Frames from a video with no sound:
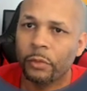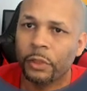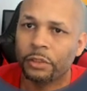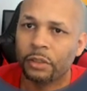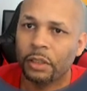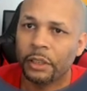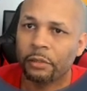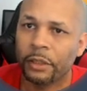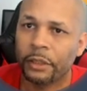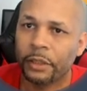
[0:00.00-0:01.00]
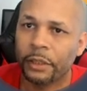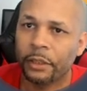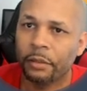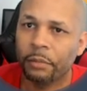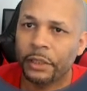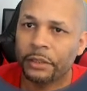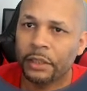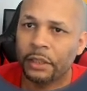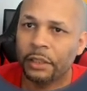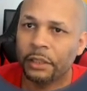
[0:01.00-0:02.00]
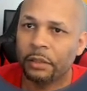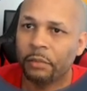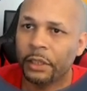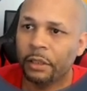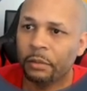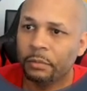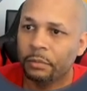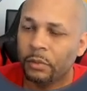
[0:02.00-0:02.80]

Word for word: There's your link right there. Paste that link, bam.